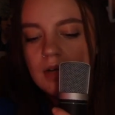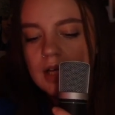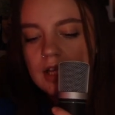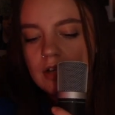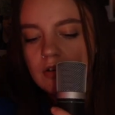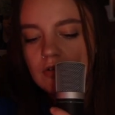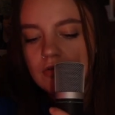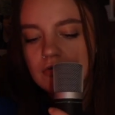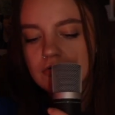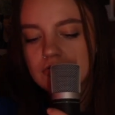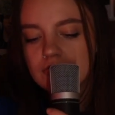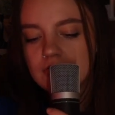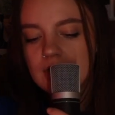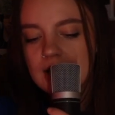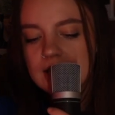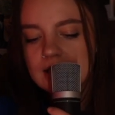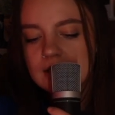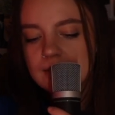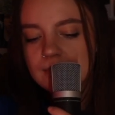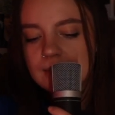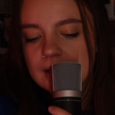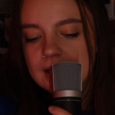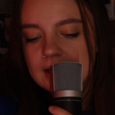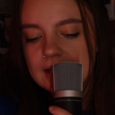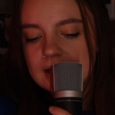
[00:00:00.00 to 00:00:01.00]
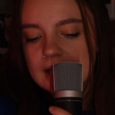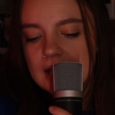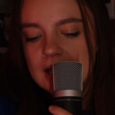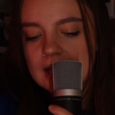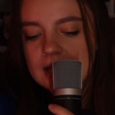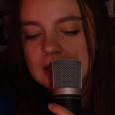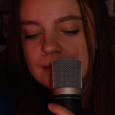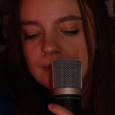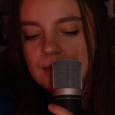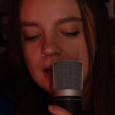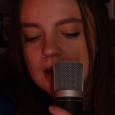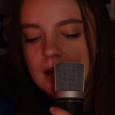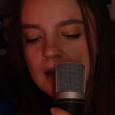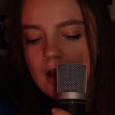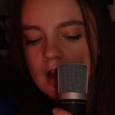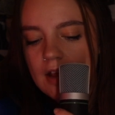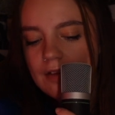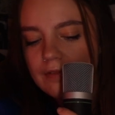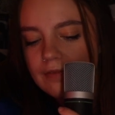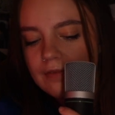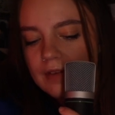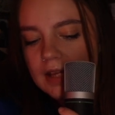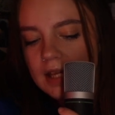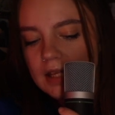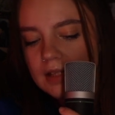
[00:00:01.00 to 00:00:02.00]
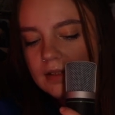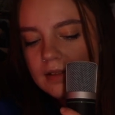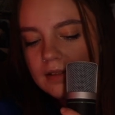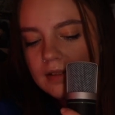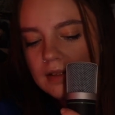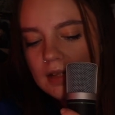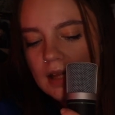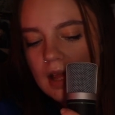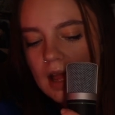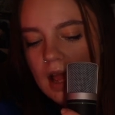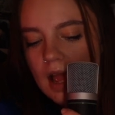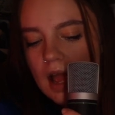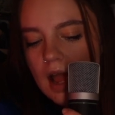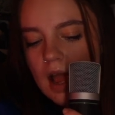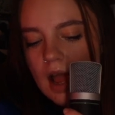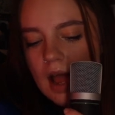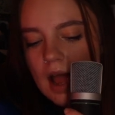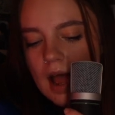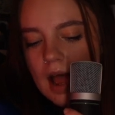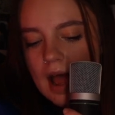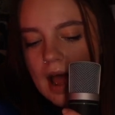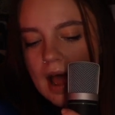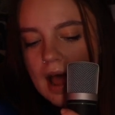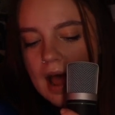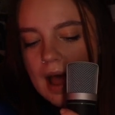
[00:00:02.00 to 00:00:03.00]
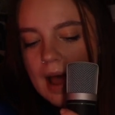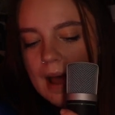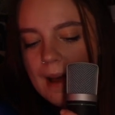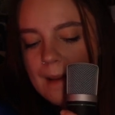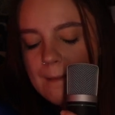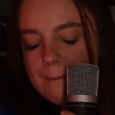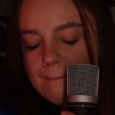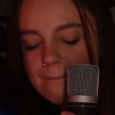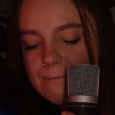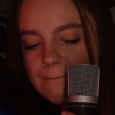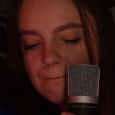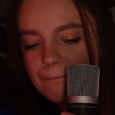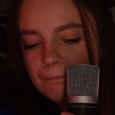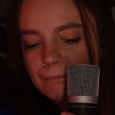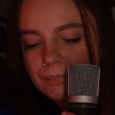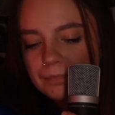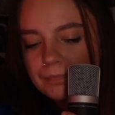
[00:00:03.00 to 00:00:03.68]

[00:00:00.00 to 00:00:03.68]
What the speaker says: incredibly sad my life is. I